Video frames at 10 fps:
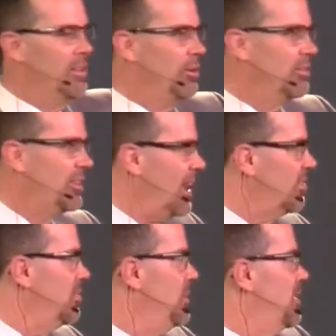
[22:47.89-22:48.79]
the Old
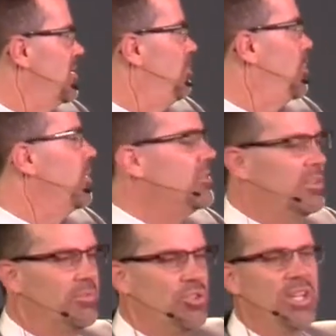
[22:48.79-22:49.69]
Testament is a
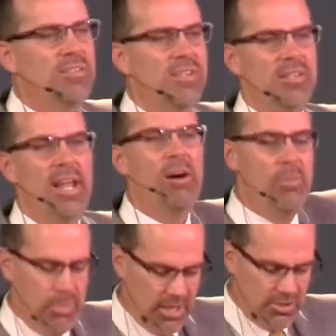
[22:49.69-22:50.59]
portrait of Jesus and
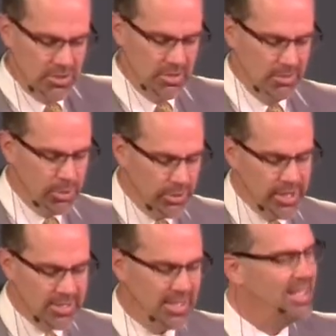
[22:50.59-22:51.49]
how it pictures and
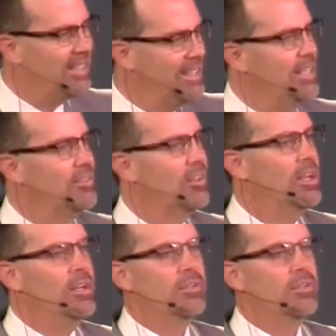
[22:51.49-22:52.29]
points and leads.